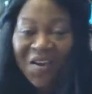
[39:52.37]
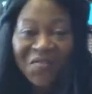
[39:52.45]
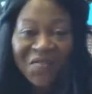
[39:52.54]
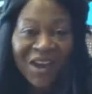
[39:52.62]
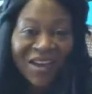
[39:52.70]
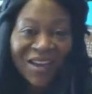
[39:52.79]

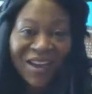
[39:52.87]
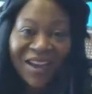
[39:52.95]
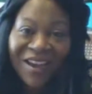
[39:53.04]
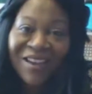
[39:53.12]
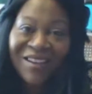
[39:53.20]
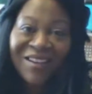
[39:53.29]
Oh my
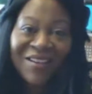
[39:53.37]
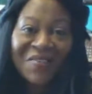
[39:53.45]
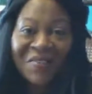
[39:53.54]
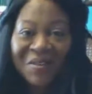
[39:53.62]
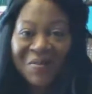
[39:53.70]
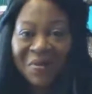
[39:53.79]
God,
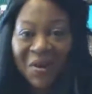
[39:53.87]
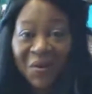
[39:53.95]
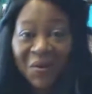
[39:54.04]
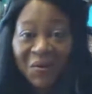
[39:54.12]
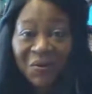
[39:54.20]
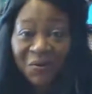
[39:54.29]
it opened up
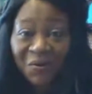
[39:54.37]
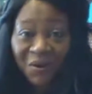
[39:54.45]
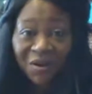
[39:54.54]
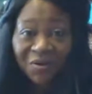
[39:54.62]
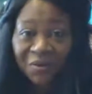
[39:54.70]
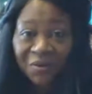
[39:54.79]
a whole new
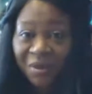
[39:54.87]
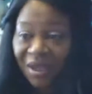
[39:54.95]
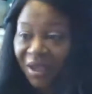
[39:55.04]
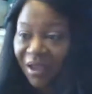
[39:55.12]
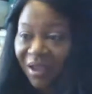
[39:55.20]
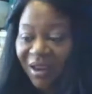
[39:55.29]
world for
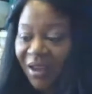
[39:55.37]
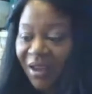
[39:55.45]
me,